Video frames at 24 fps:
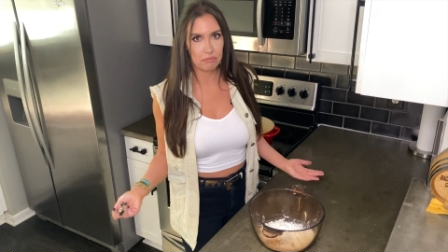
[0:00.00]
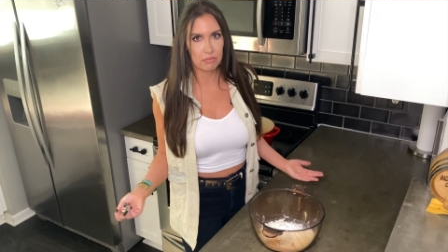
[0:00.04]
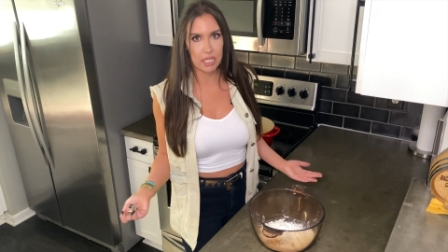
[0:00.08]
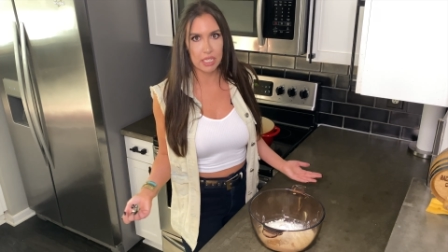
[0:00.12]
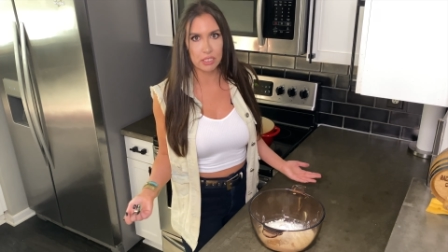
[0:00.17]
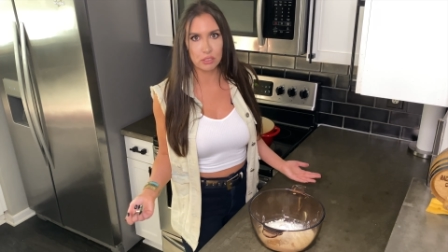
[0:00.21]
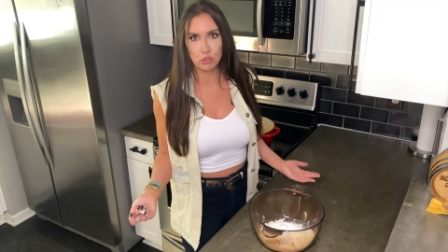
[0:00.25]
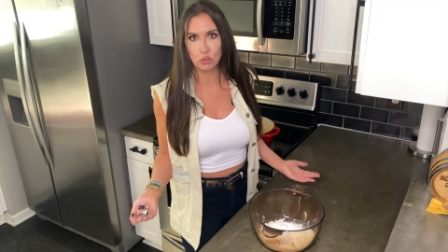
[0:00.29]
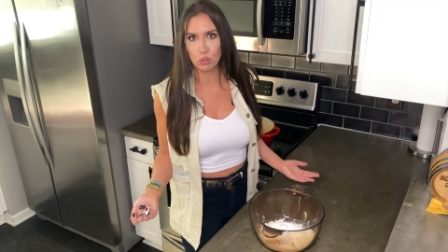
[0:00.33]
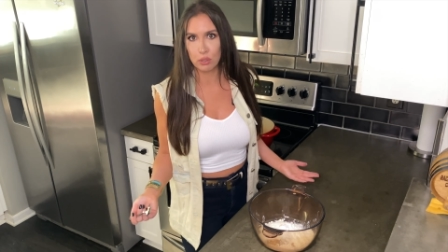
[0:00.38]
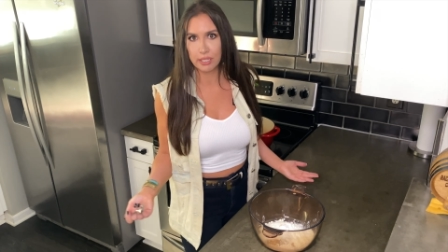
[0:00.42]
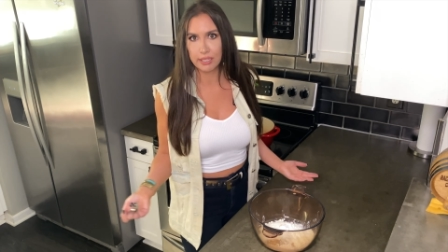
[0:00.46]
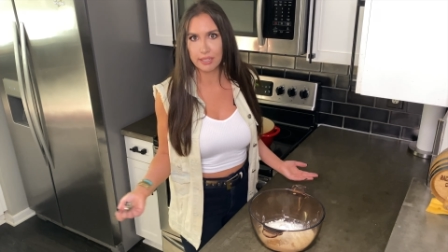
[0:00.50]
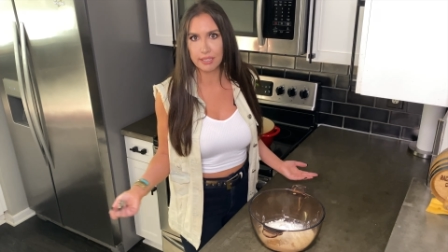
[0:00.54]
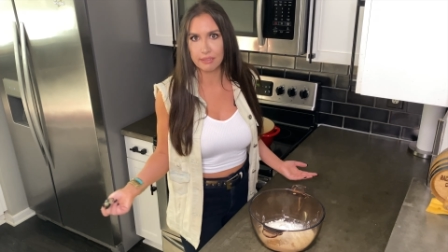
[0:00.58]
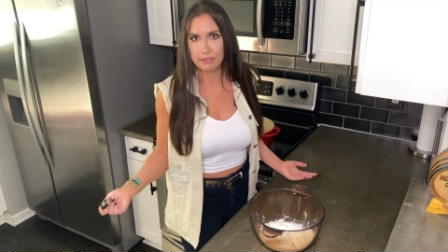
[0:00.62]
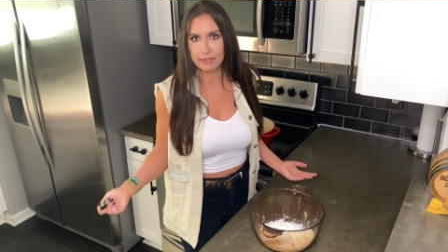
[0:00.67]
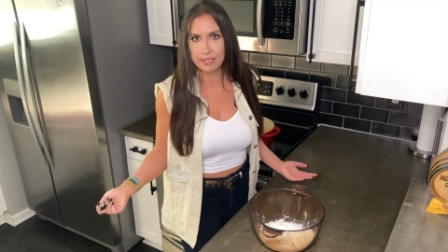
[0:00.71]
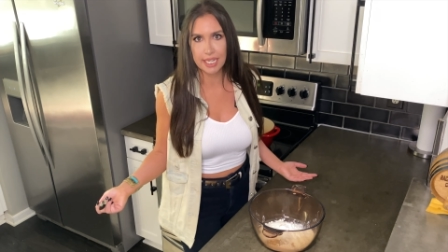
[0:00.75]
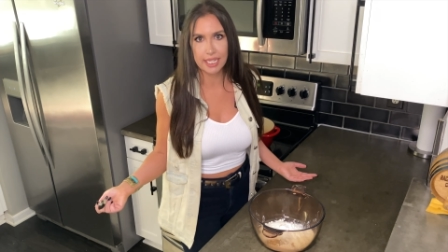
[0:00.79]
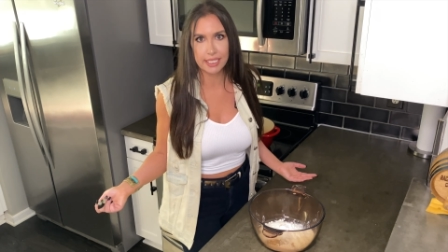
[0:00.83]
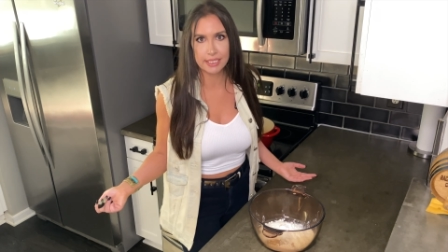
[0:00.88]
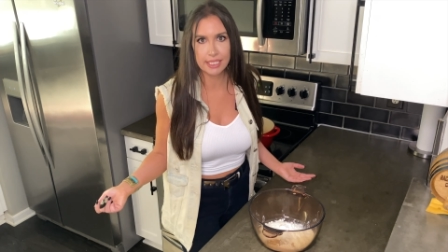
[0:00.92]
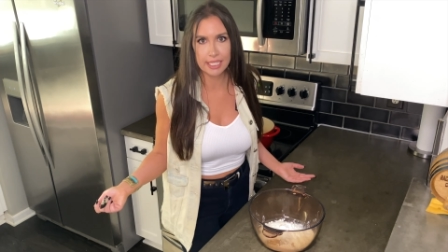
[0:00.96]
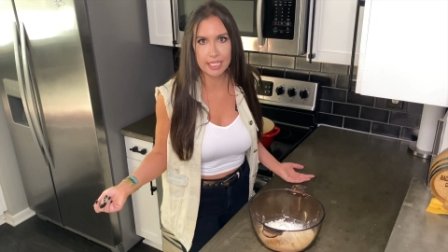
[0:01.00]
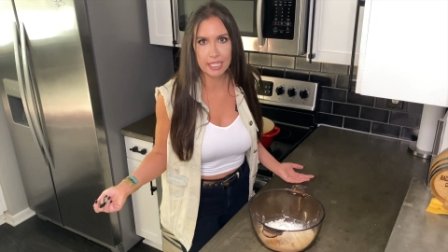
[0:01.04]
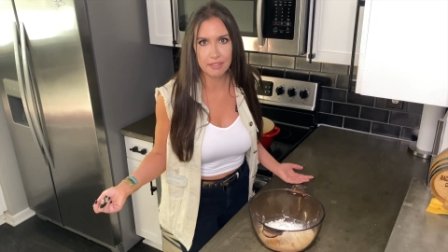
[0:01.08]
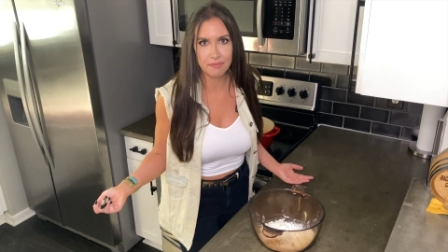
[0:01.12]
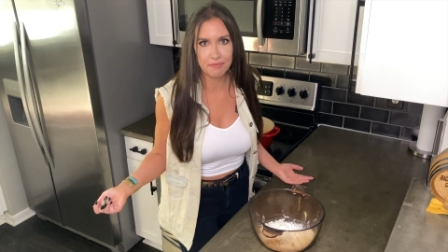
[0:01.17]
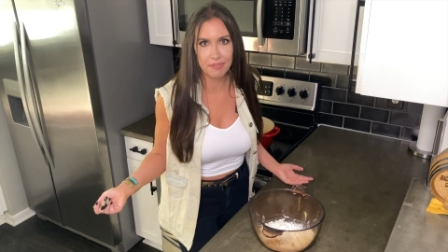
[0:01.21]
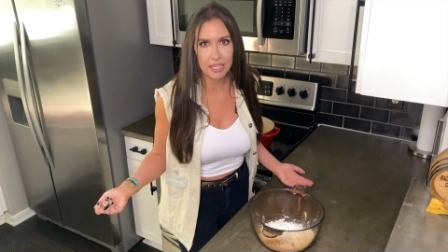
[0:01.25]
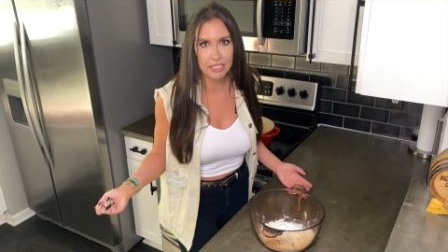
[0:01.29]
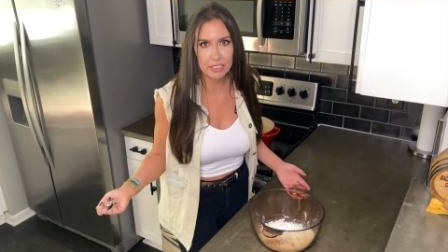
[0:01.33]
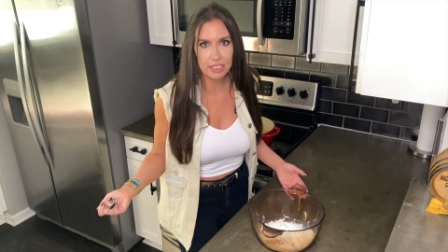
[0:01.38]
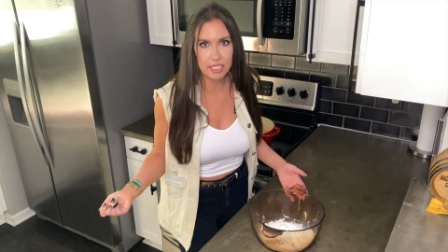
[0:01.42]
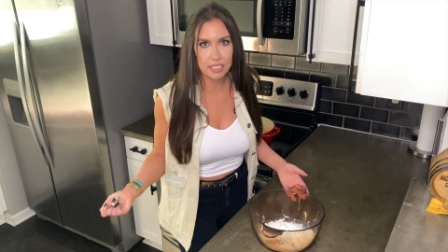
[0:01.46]
enjoying their tasty
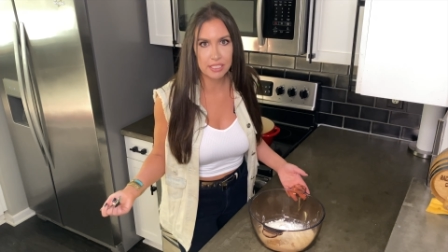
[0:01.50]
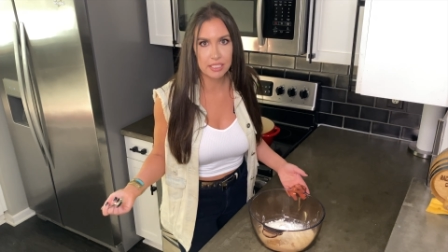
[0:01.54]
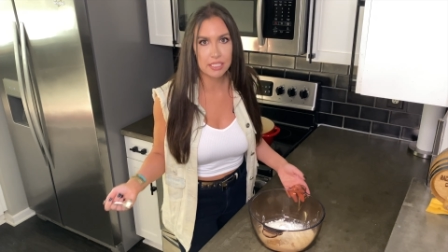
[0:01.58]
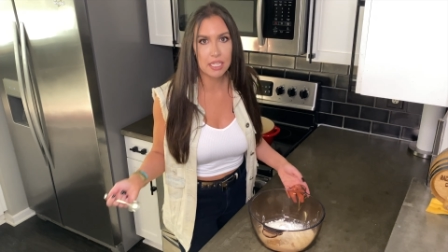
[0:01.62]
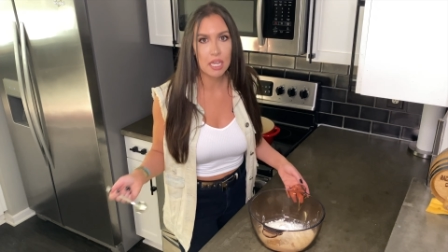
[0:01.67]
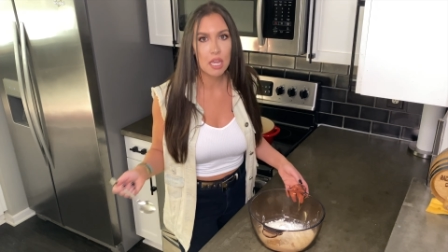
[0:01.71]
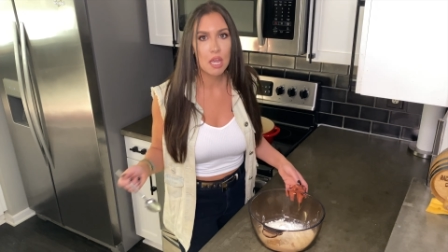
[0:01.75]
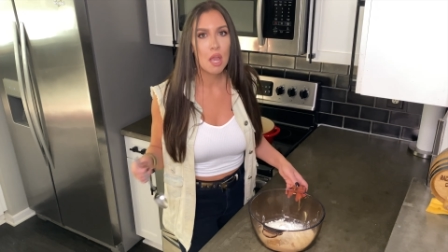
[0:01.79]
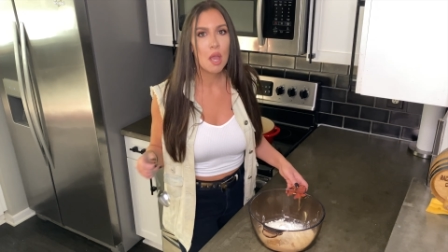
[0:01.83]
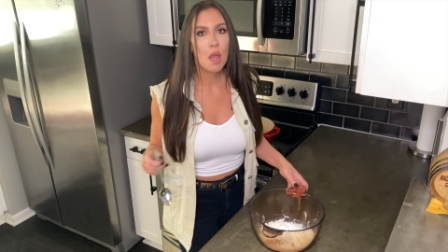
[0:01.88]
confections,